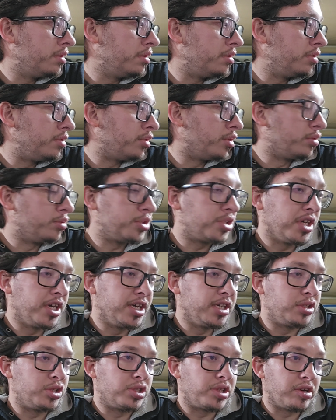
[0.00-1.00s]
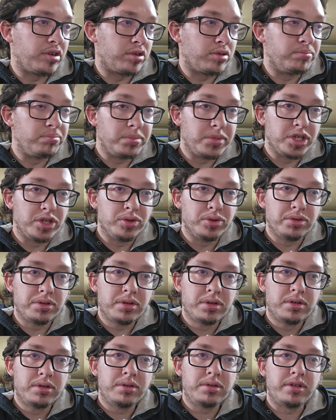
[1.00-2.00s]
Those heads, they're milled.
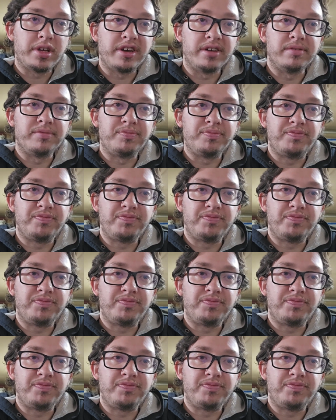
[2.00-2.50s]
They have